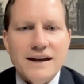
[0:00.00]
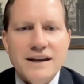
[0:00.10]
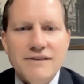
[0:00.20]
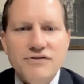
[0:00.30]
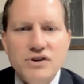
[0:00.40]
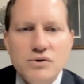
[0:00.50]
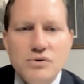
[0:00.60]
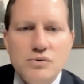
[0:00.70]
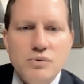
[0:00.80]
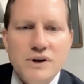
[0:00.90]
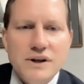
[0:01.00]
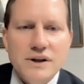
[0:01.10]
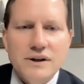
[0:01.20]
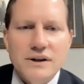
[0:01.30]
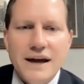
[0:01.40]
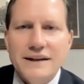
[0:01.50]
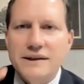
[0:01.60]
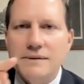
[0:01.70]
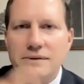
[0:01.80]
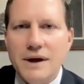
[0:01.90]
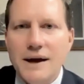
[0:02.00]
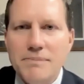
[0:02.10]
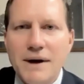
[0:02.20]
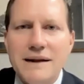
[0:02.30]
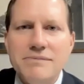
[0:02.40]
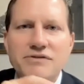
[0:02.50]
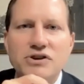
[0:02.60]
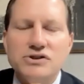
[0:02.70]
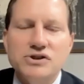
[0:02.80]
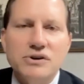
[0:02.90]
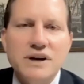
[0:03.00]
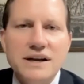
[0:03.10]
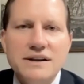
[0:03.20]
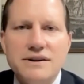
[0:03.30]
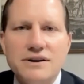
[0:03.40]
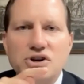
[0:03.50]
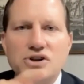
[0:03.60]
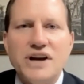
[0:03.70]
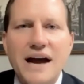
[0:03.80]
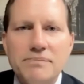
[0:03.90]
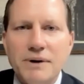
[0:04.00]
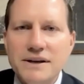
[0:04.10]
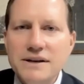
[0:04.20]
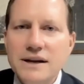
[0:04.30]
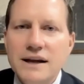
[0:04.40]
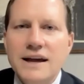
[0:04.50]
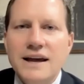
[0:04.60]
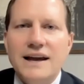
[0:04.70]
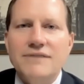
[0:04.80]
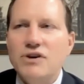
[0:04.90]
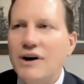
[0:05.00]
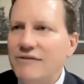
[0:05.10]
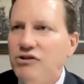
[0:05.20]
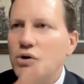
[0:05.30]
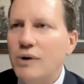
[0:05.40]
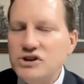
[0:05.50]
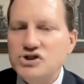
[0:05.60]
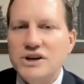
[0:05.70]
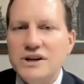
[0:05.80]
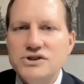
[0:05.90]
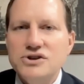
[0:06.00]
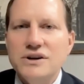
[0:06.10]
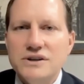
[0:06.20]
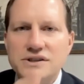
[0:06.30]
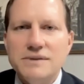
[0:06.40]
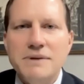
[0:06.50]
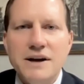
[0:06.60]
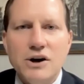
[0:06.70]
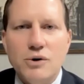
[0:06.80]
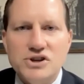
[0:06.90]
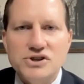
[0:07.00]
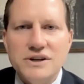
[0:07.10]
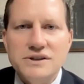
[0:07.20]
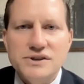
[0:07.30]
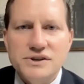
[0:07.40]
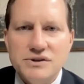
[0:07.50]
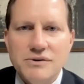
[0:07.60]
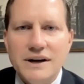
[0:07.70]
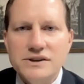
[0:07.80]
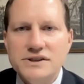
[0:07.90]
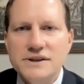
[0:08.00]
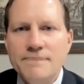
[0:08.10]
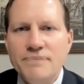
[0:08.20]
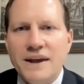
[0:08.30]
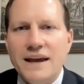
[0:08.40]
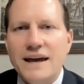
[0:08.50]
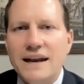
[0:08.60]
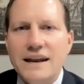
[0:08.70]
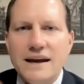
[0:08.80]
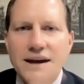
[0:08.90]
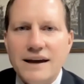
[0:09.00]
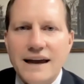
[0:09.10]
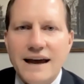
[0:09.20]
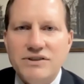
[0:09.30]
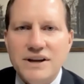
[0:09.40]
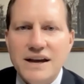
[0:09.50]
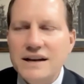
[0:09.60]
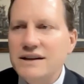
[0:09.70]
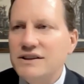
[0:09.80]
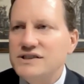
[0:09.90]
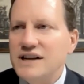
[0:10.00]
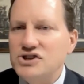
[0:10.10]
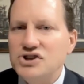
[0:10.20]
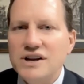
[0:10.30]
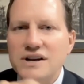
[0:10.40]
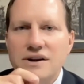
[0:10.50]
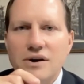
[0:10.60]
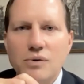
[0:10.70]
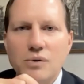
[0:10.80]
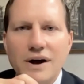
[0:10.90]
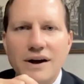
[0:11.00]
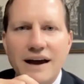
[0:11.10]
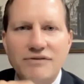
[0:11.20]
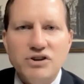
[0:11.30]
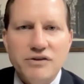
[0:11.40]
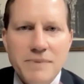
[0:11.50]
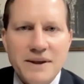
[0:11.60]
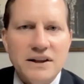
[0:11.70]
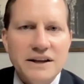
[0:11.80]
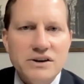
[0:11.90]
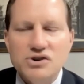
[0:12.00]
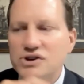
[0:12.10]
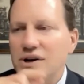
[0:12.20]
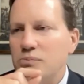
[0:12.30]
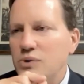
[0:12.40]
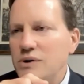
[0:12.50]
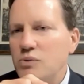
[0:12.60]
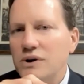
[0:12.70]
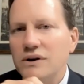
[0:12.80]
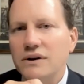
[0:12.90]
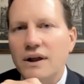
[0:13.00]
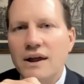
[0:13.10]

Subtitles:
if you will, at the bottom of your screen, there's a chat button. And if you have questions, you can submit questions to us. And at the end of the session, after you've met the leadership, we will